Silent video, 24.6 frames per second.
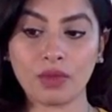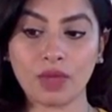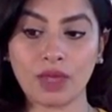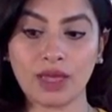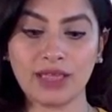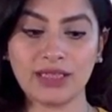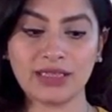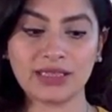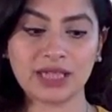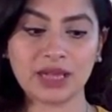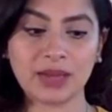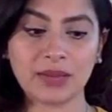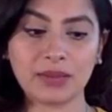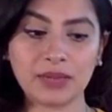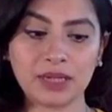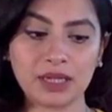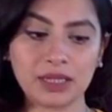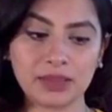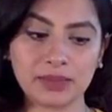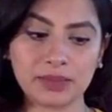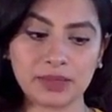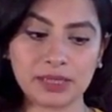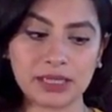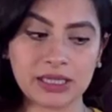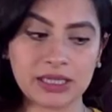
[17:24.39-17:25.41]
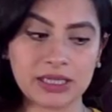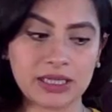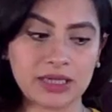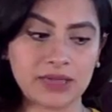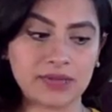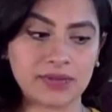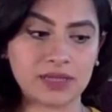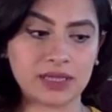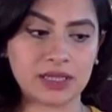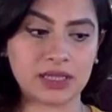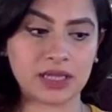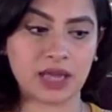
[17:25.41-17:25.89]
Is that
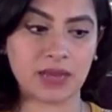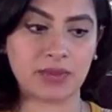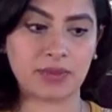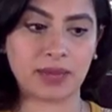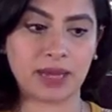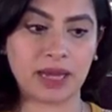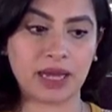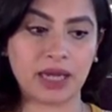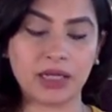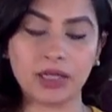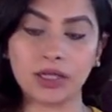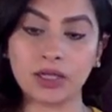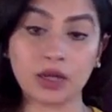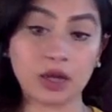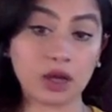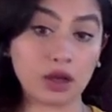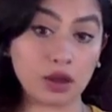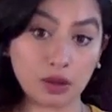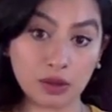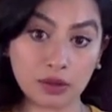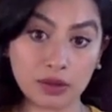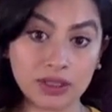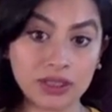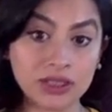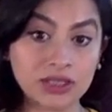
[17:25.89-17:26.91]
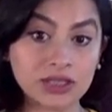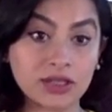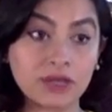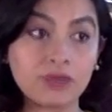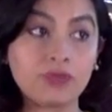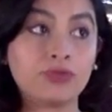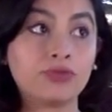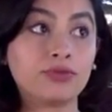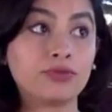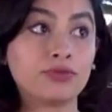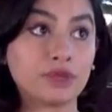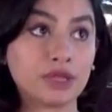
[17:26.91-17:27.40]
manipulative? Is that bad? No, it's
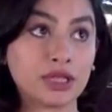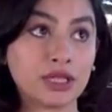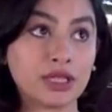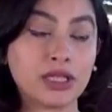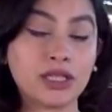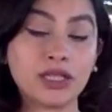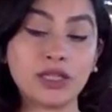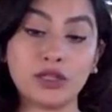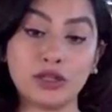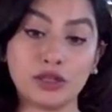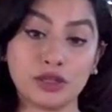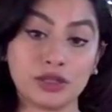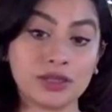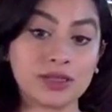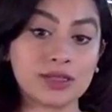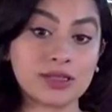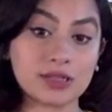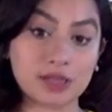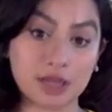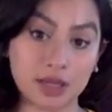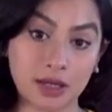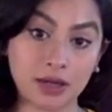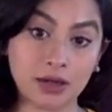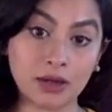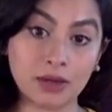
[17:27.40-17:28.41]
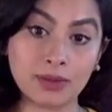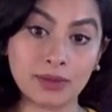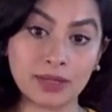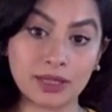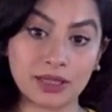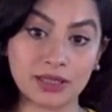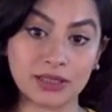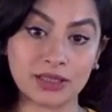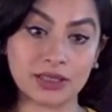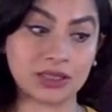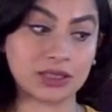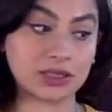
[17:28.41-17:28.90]
a really good skill,
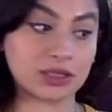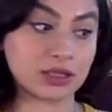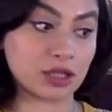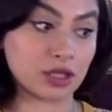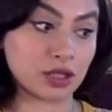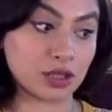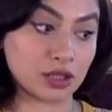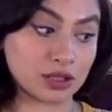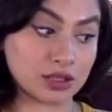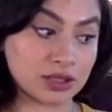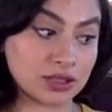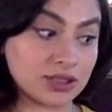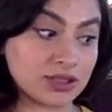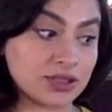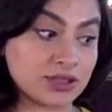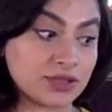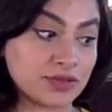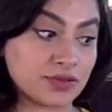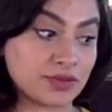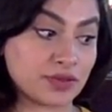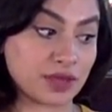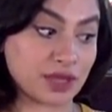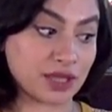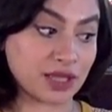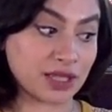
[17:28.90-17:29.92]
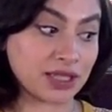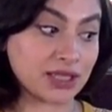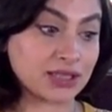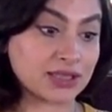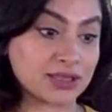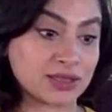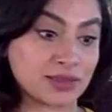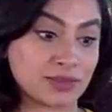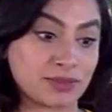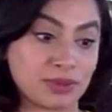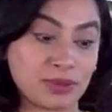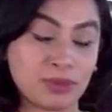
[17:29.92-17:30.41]
because there's lots of
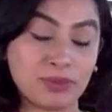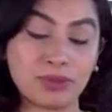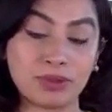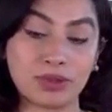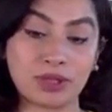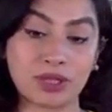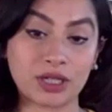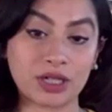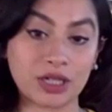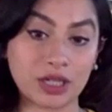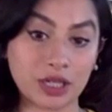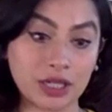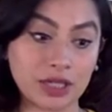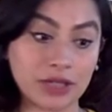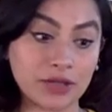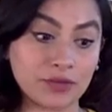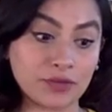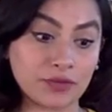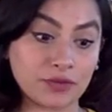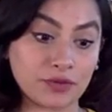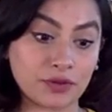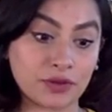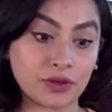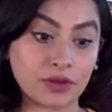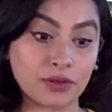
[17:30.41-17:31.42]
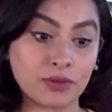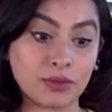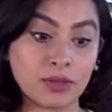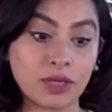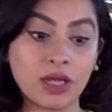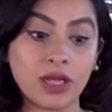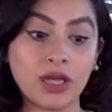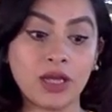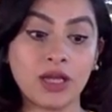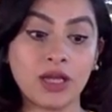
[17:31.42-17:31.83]
things that people can learn from